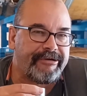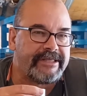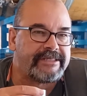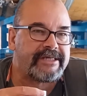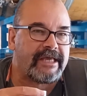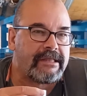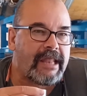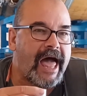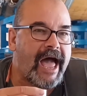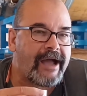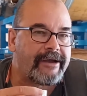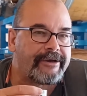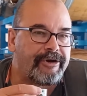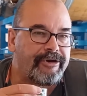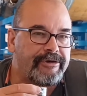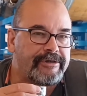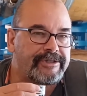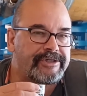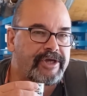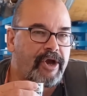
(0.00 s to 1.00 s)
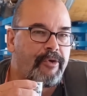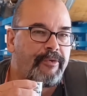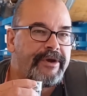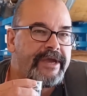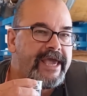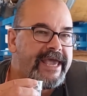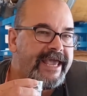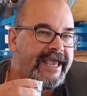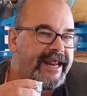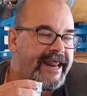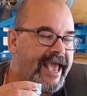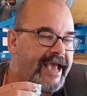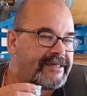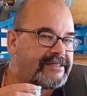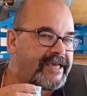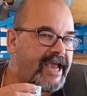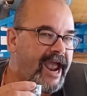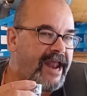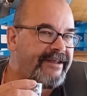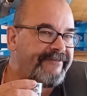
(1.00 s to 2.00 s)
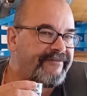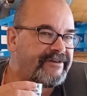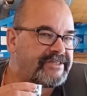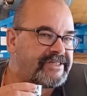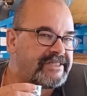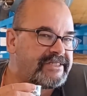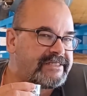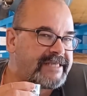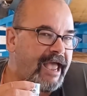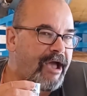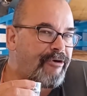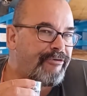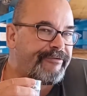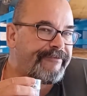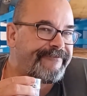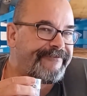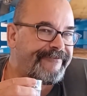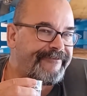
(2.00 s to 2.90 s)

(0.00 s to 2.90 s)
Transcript: It's a lager, so it has kind of a stout